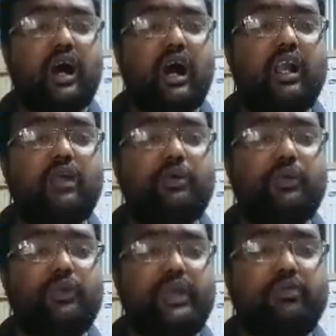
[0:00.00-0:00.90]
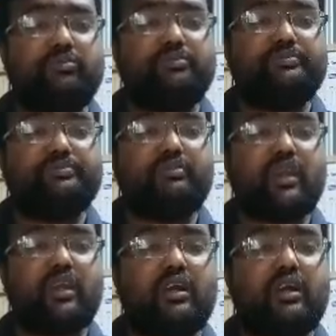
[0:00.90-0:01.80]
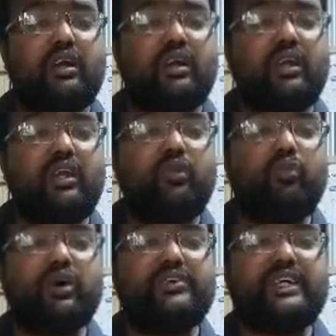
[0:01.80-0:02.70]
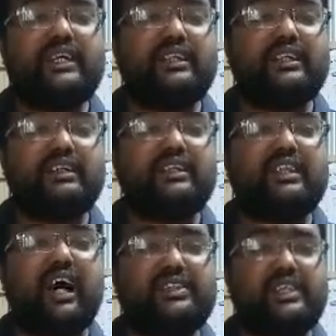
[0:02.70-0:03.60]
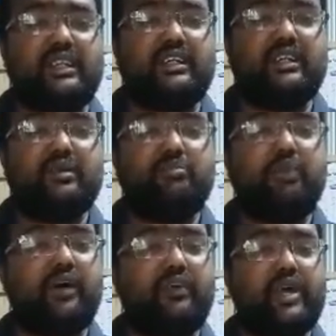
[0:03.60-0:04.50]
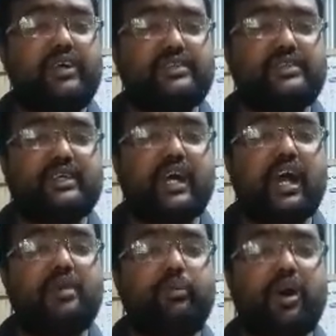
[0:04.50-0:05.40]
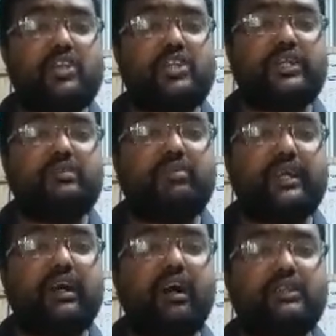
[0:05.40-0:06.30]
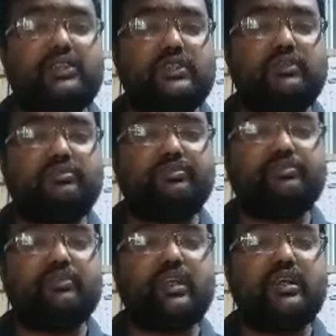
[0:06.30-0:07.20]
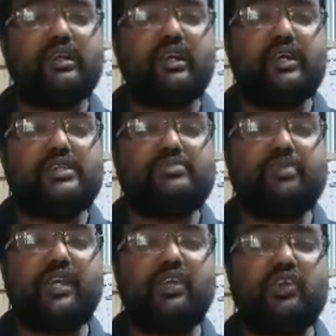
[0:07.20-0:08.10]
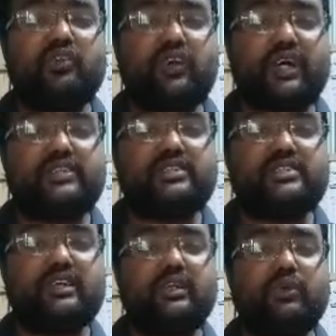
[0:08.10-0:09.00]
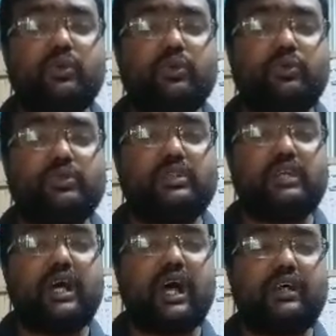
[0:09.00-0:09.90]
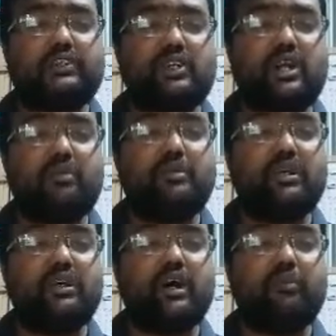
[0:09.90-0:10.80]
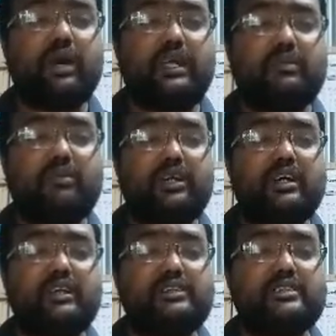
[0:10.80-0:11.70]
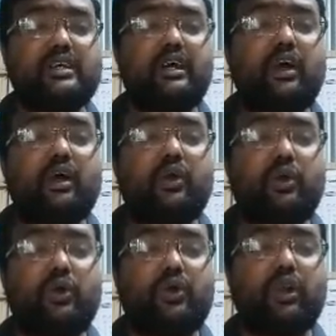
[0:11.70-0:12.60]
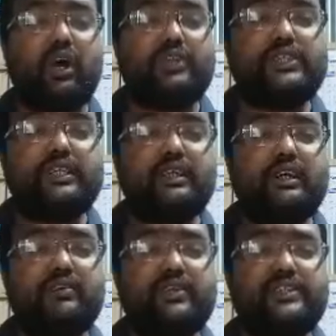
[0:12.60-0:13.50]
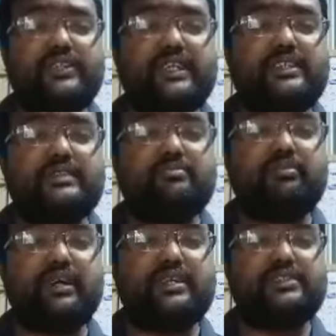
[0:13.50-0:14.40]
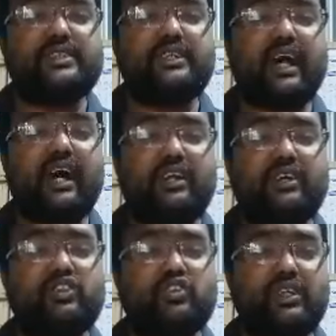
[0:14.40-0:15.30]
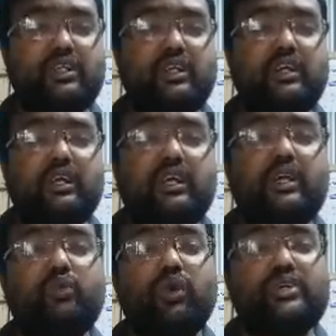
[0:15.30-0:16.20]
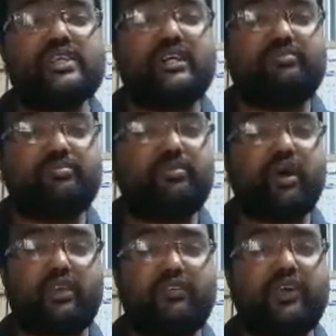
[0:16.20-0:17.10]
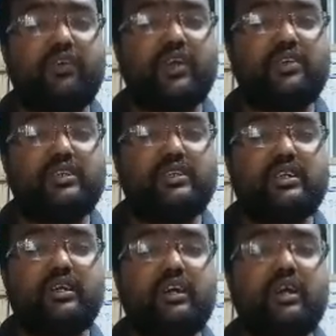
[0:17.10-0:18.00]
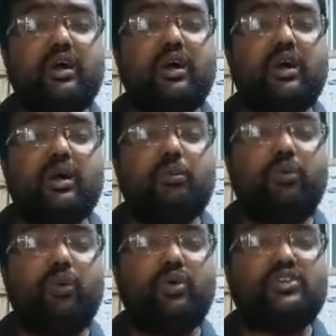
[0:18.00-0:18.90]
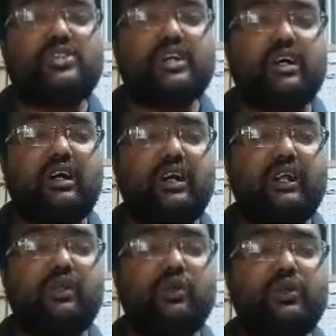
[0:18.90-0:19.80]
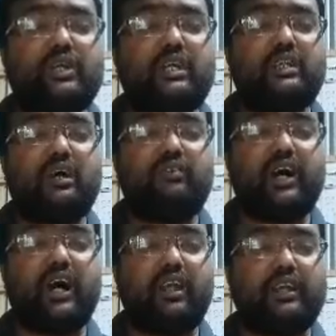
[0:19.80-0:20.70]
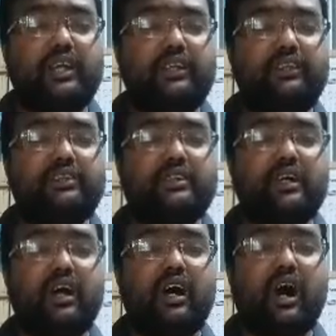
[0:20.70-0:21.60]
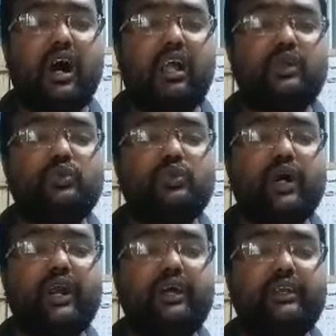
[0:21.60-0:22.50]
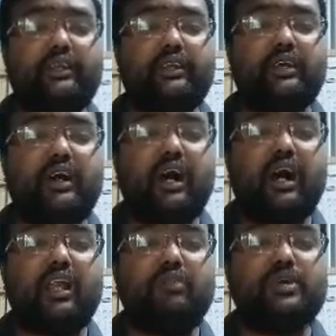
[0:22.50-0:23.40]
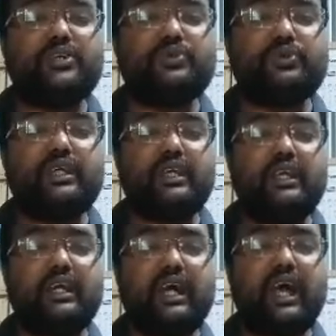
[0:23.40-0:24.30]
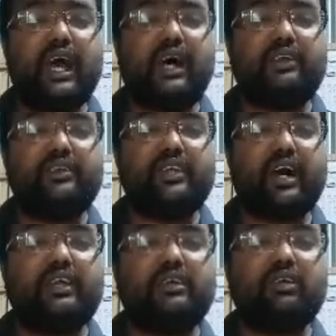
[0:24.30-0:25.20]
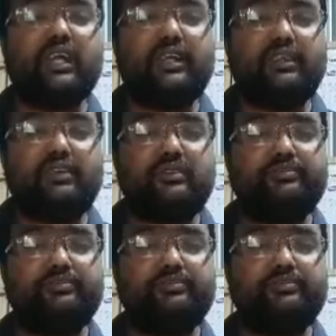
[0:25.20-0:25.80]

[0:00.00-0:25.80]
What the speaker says: Albiruni. He was a Tajik by race and Persian by culture. His main interests include astronomy, mathematics, chronology, physics, medicine, and history. He was a prolific writer. Books include Kitab al-Hind, al-Quanan, al-Masudi, and Tariqul Hind.